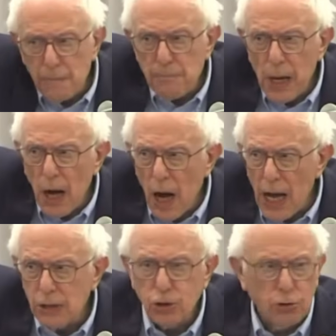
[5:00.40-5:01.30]

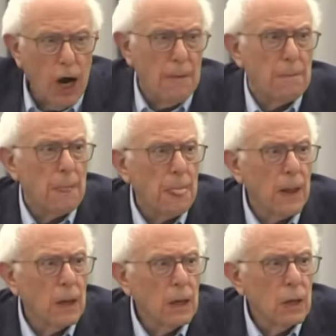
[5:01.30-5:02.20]
behind Trump
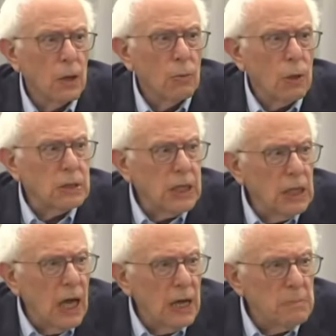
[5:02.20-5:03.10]
was
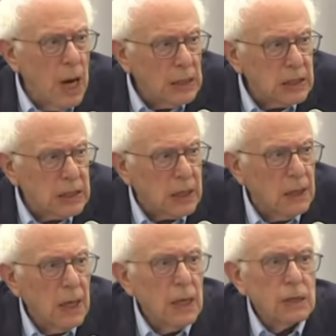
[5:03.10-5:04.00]
Elon Musk,
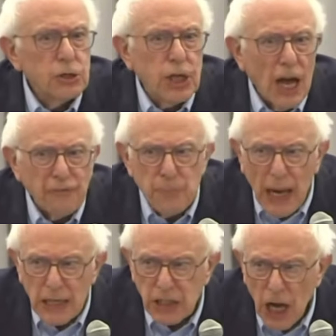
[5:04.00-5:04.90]
Jeff
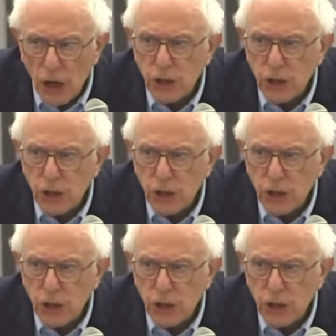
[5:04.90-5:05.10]
Bezos,